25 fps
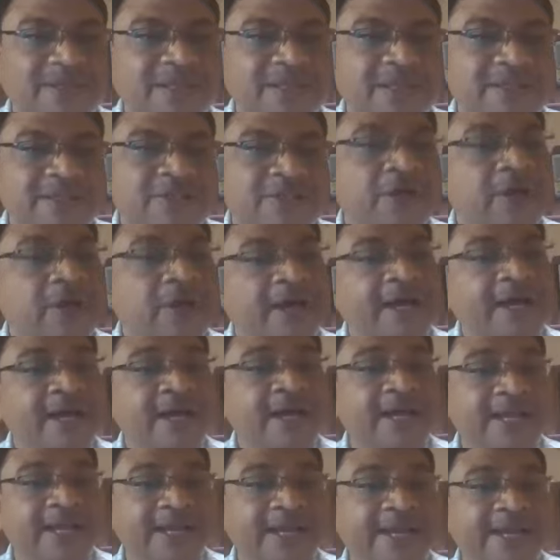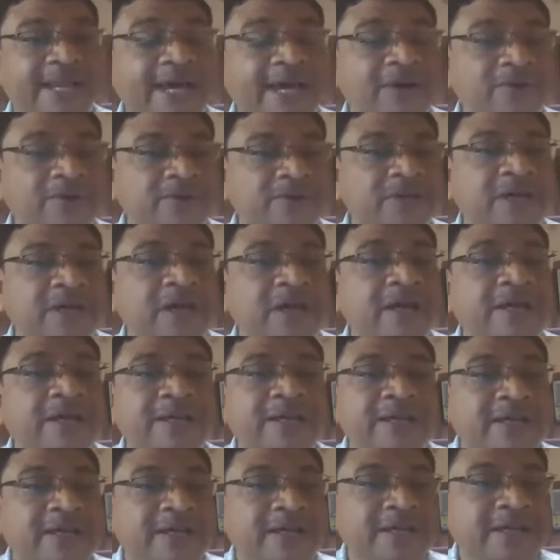So now
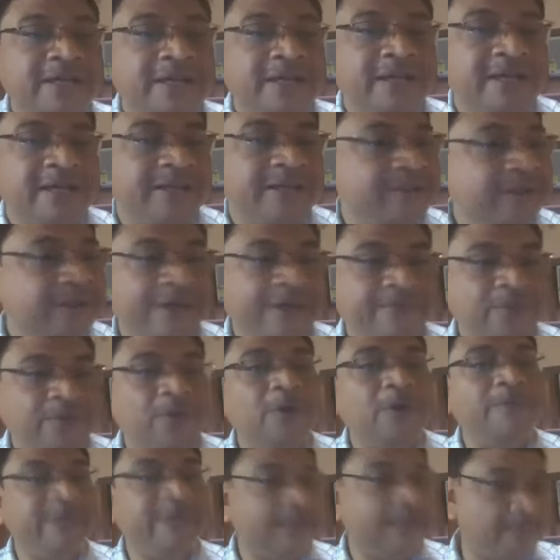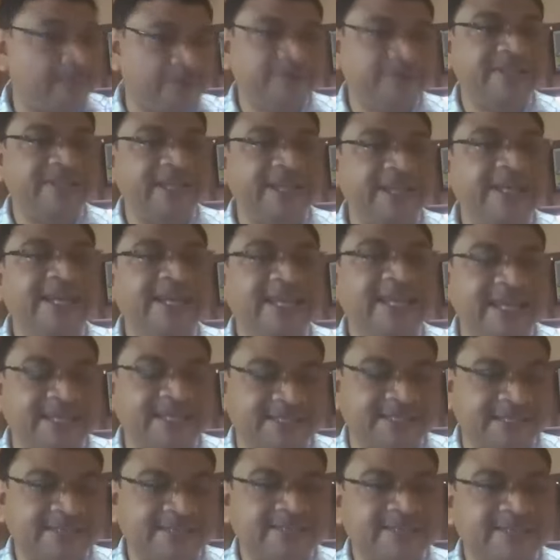you have told me about the
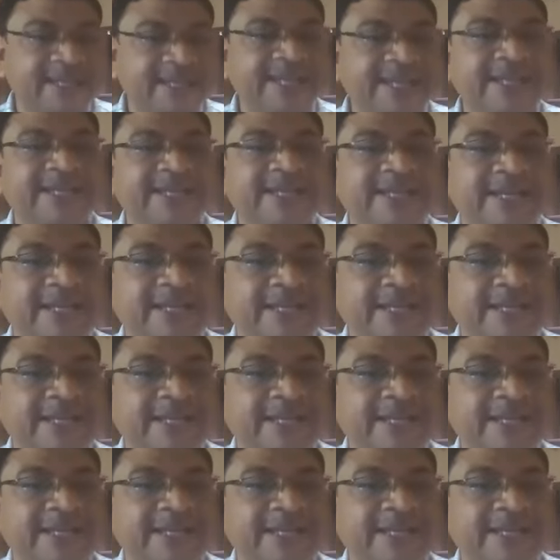indications, right?